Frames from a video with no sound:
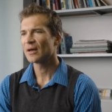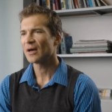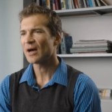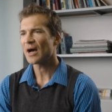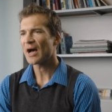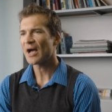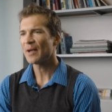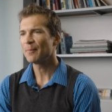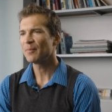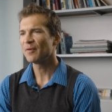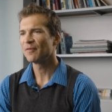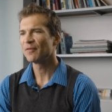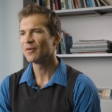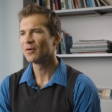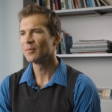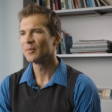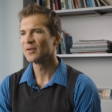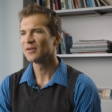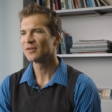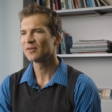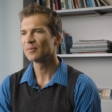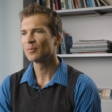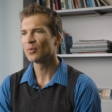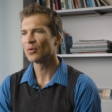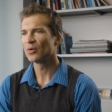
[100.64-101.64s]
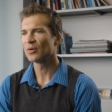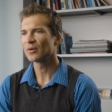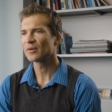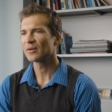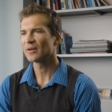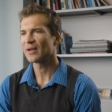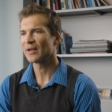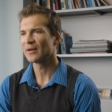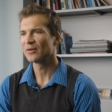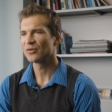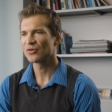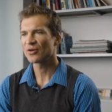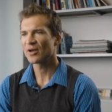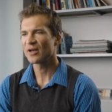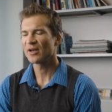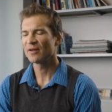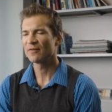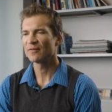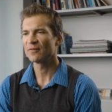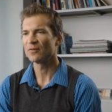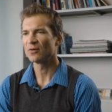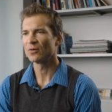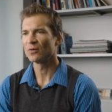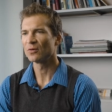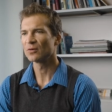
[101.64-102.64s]
high performance sport and training
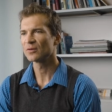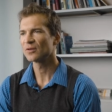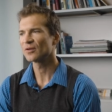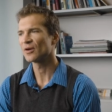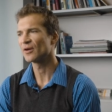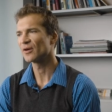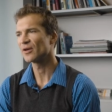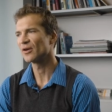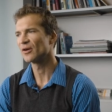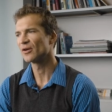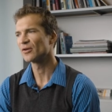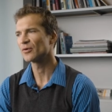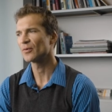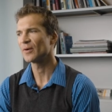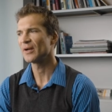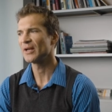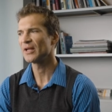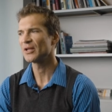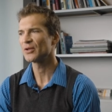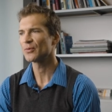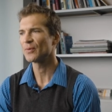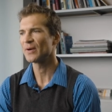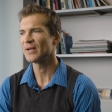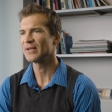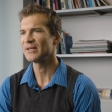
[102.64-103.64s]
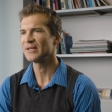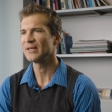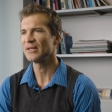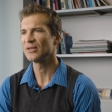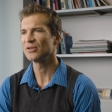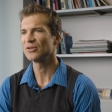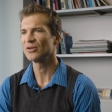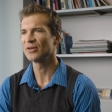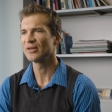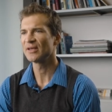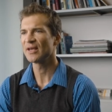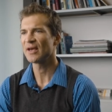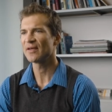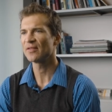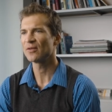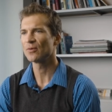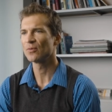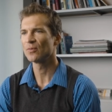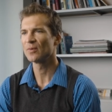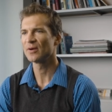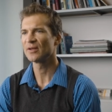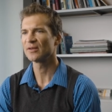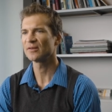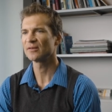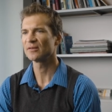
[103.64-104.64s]
for Tokyo 2020 together
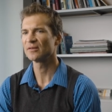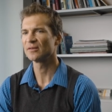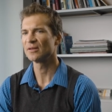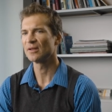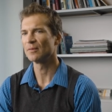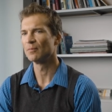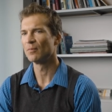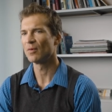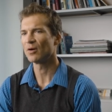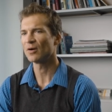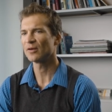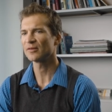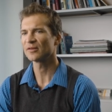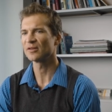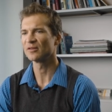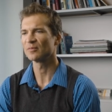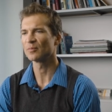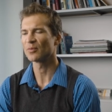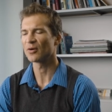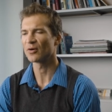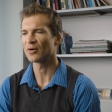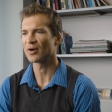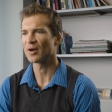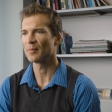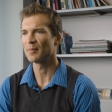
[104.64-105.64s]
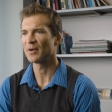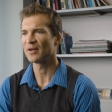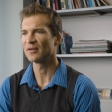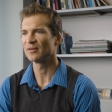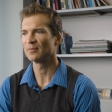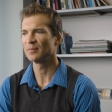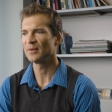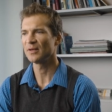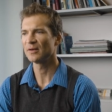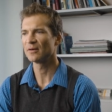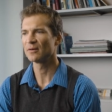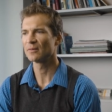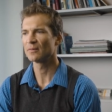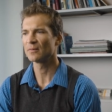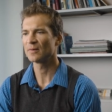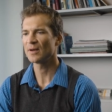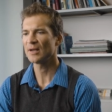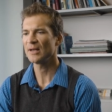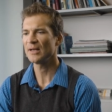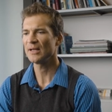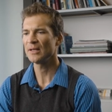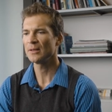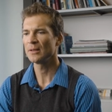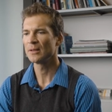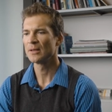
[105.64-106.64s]
with the master's program has been a
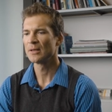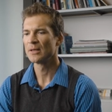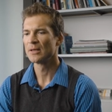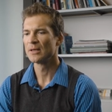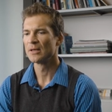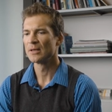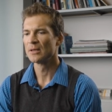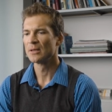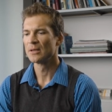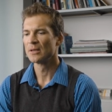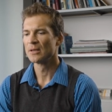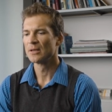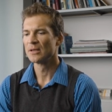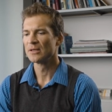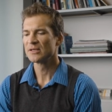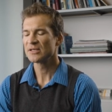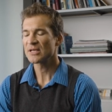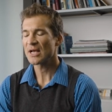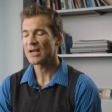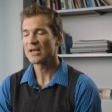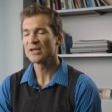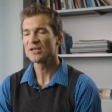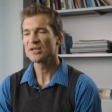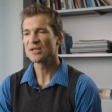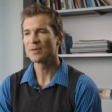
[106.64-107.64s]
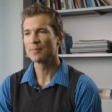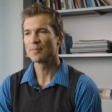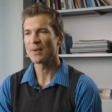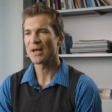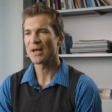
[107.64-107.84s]
really challenging